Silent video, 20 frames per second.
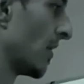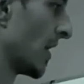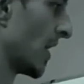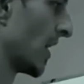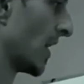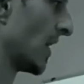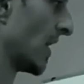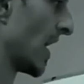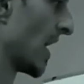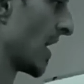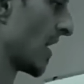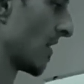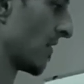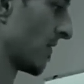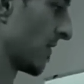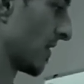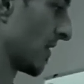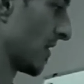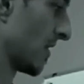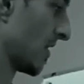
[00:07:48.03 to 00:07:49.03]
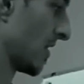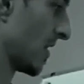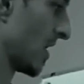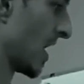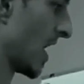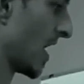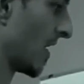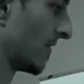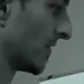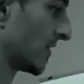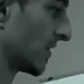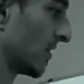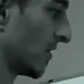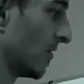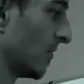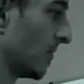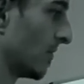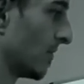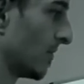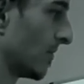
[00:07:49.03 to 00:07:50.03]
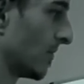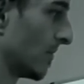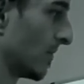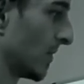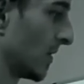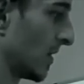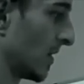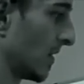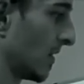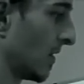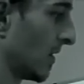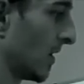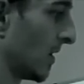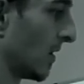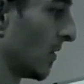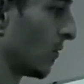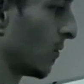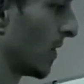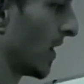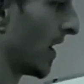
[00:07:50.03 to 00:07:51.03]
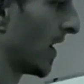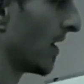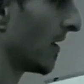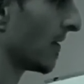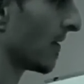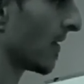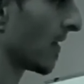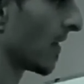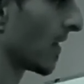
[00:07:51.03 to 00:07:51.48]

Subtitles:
ahead and have 1/2 scoop whey.